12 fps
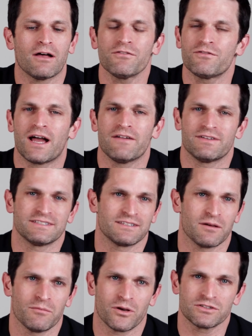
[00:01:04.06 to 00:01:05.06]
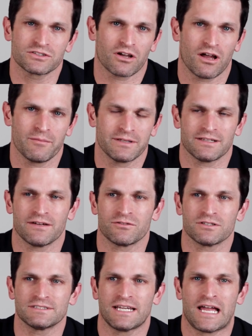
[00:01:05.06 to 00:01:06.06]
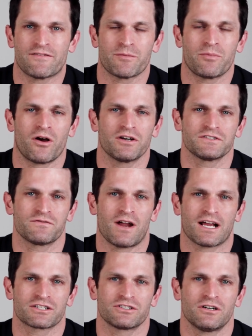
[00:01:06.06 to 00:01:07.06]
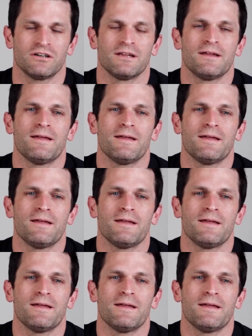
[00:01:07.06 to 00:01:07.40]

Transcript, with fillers: L5 is the most common level to have a pars fracture